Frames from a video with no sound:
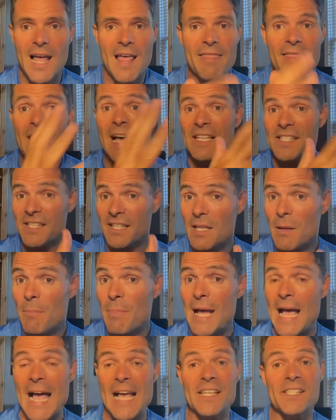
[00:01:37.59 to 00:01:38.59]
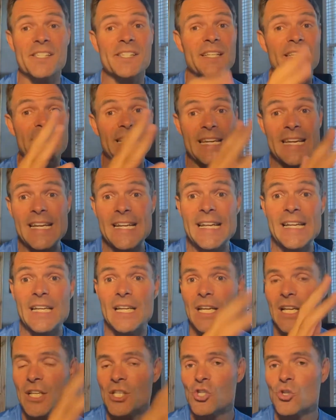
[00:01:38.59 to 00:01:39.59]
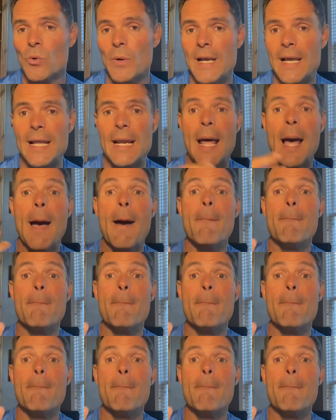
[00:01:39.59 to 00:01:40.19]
That's in the past. Eat it, enjoy it,